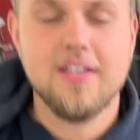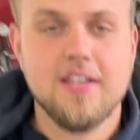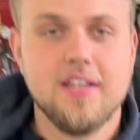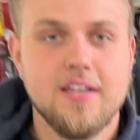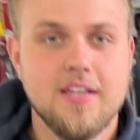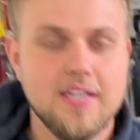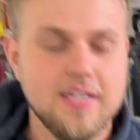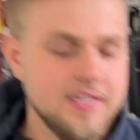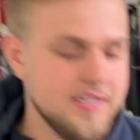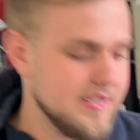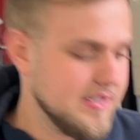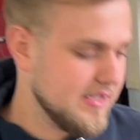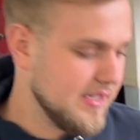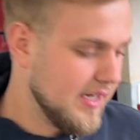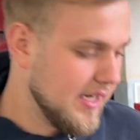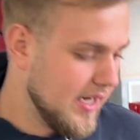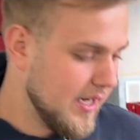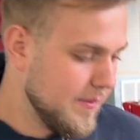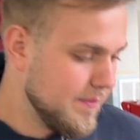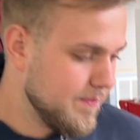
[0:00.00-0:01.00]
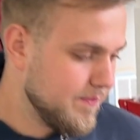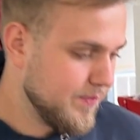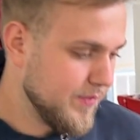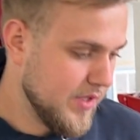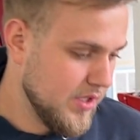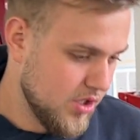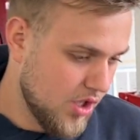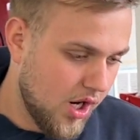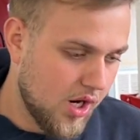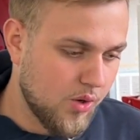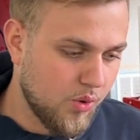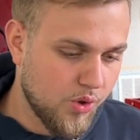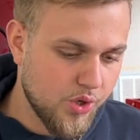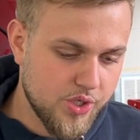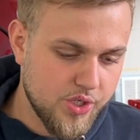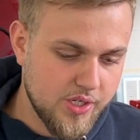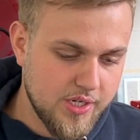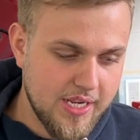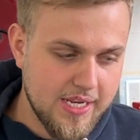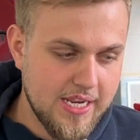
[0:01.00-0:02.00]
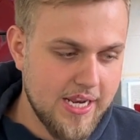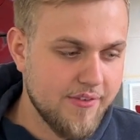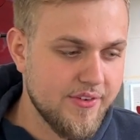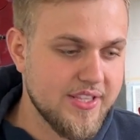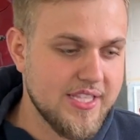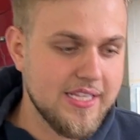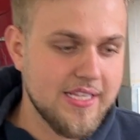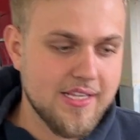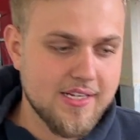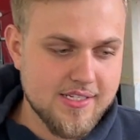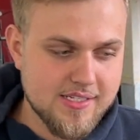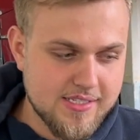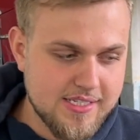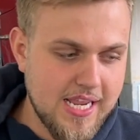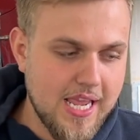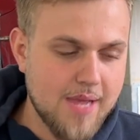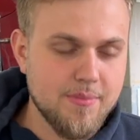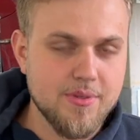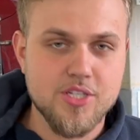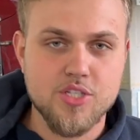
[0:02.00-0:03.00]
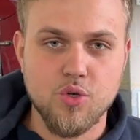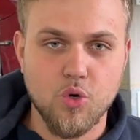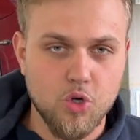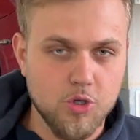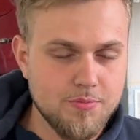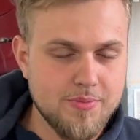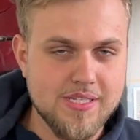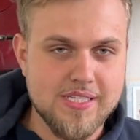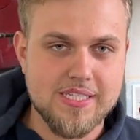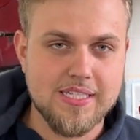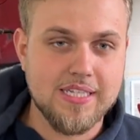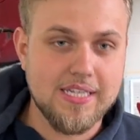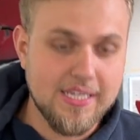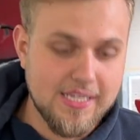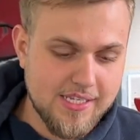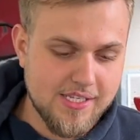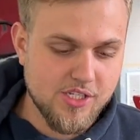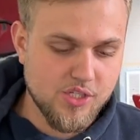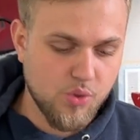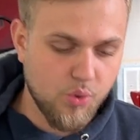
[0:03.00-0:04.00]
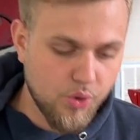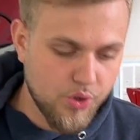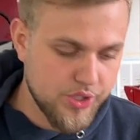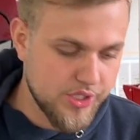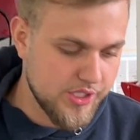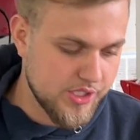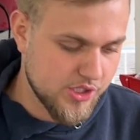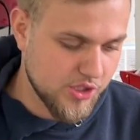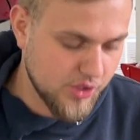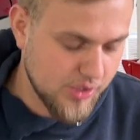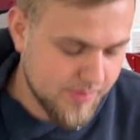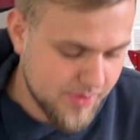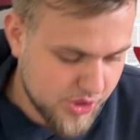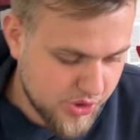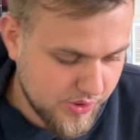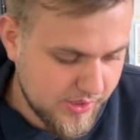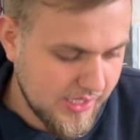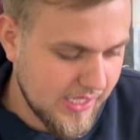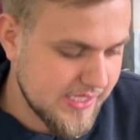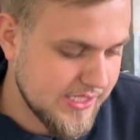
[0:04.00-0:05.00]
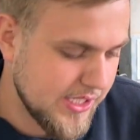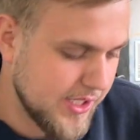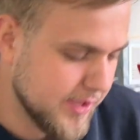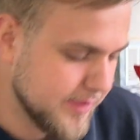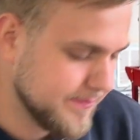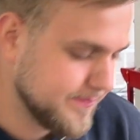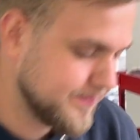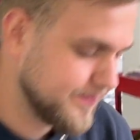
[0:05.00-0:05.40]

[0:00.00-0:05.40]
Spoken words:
is not ordered, and everything that is damaged or missing is ordered. So let me show you guys here.